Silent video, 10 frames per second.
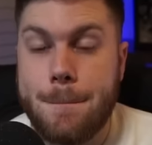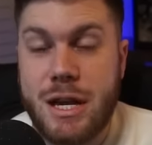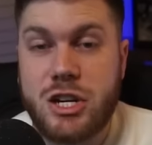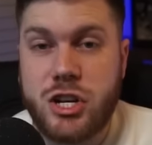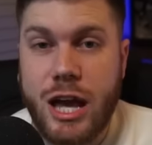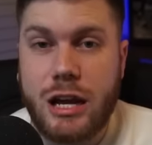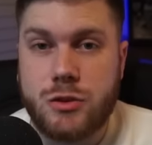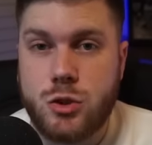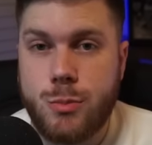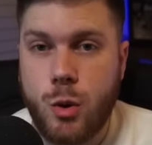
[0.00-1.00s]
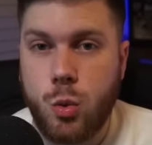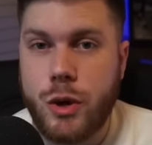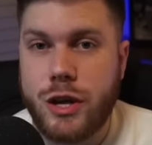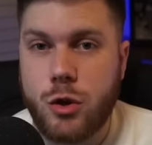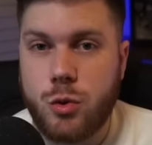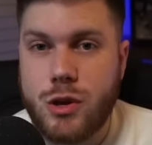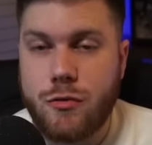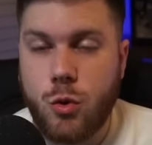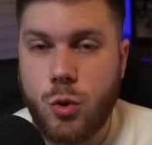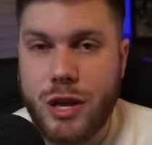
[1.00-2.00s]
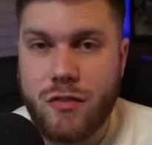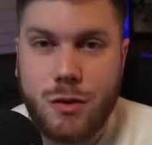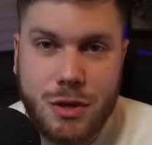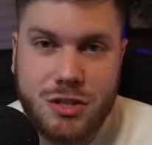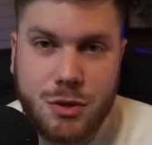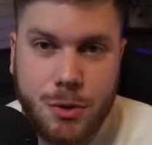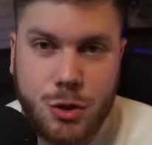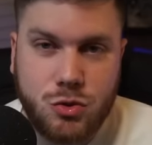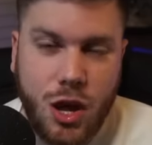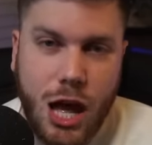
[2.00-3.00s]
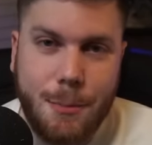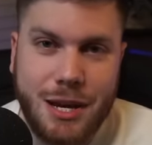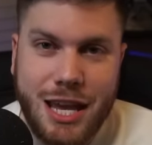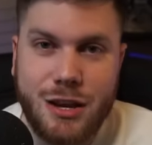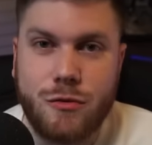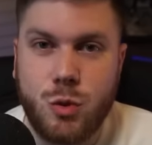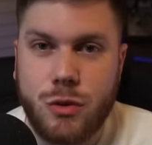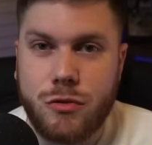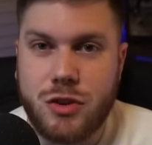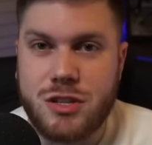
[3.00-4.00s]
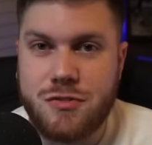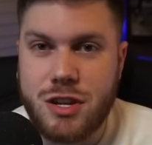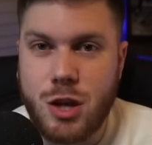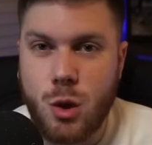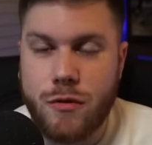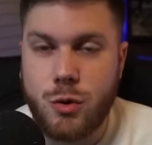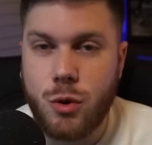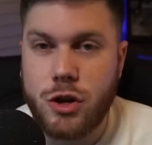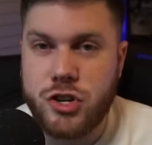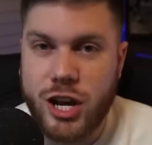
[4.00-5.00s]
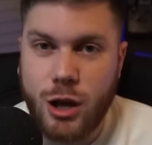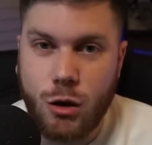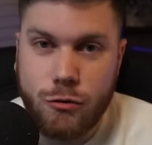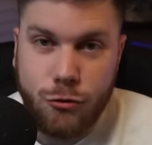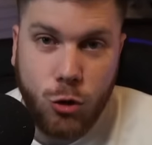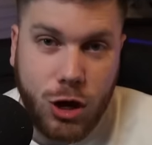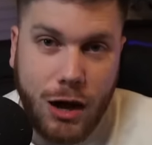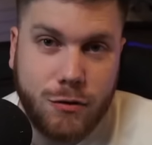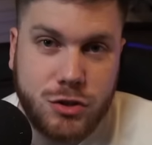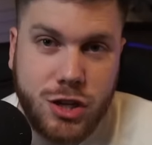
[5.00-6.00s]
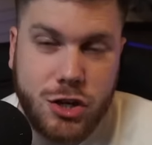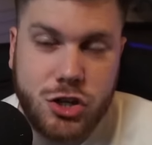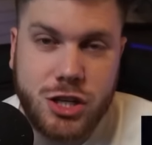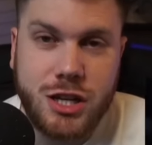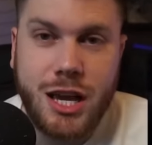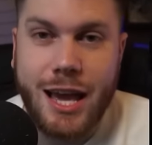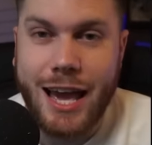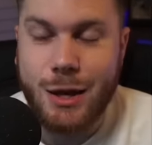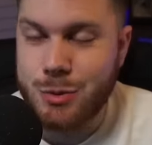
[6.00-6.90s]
Big shout out to both Wig and Greek for giving me some of their time and interviewing for this video. If you want to check out our full conversation, and